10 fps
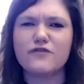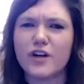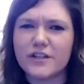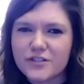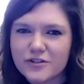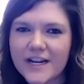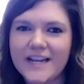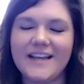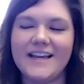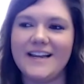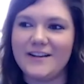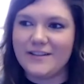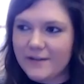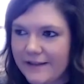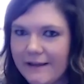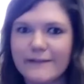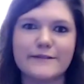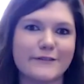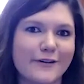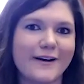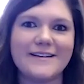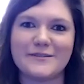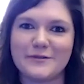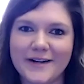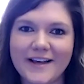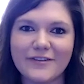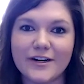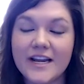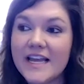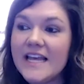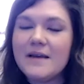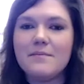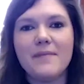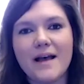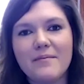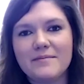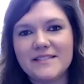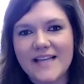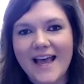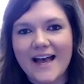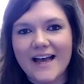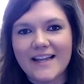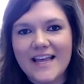frustrated and yells or cries or whatever, Mom, I'm sad.